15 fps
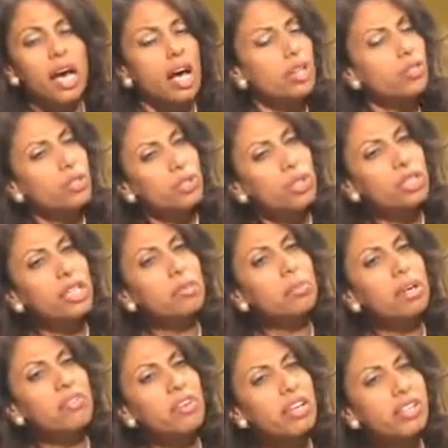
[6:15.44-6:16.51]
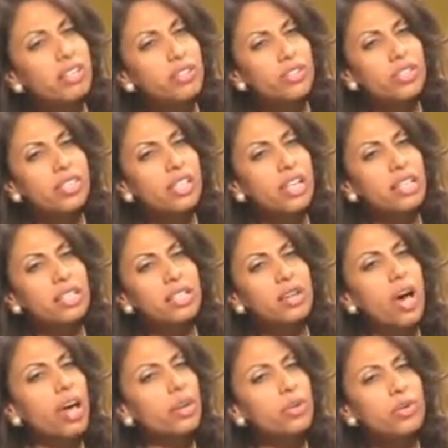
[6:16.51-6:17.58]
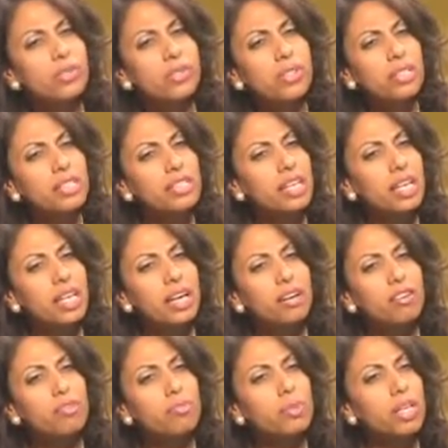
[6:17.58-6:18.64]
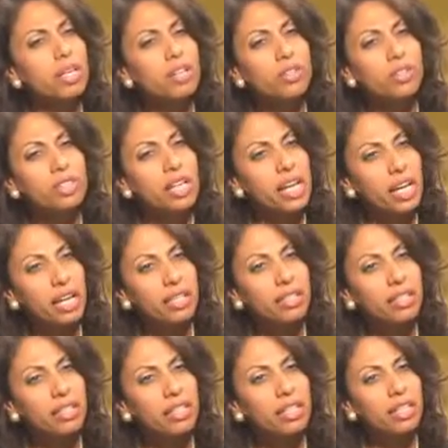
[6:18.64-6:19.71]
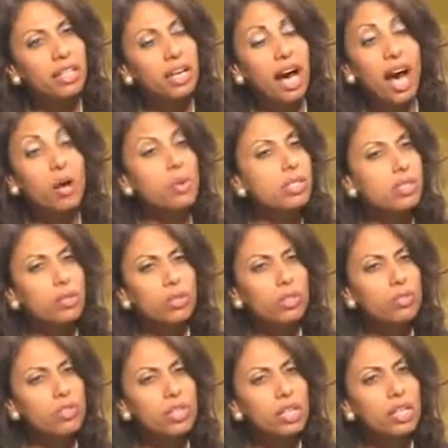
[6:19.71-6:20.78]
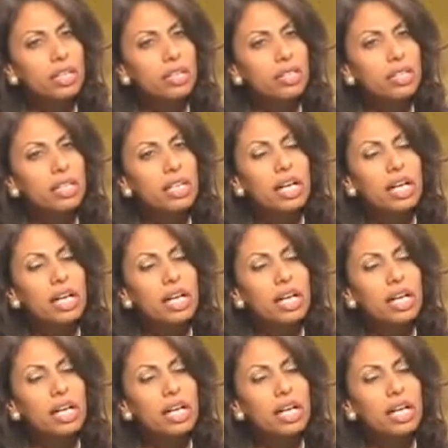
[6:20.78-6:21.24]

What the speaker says: And she looked at my face and she said, and who's going to take care of me and your dad? I was an only child.